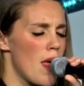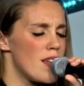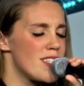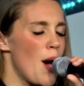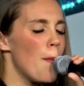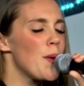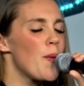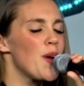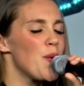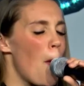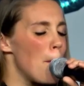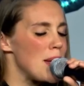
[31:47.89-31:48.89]
Tell me where you
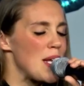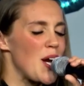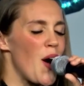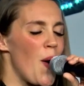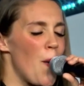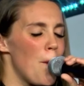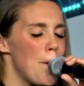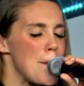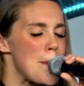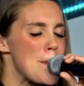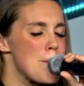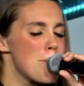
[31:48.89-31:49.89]
want me to go,
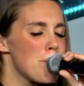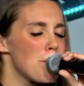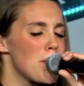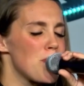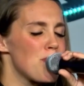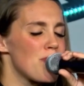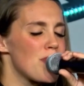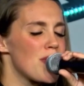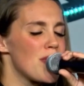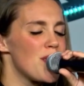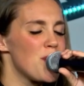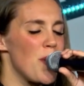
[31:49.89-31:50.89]

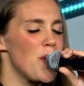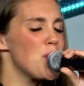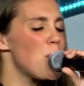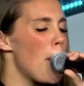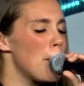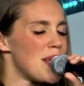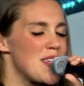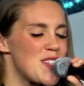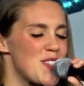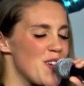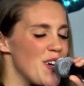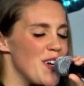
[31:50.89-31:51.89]
where you want me to
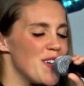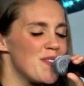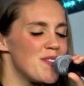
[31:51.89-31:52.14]
serve,